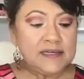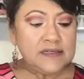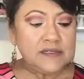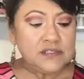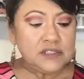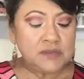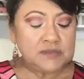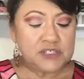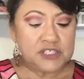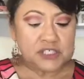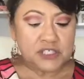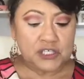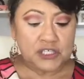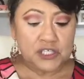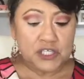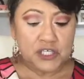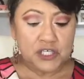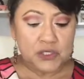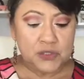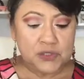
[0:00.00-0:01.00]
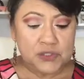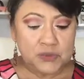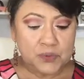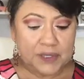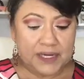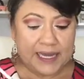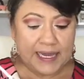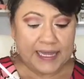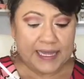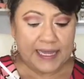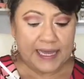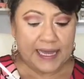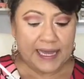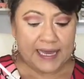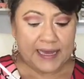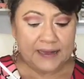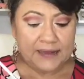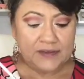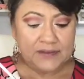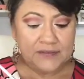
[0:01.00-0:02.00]
so I'm just going to use what I
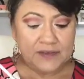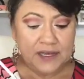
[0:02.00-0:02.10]
have.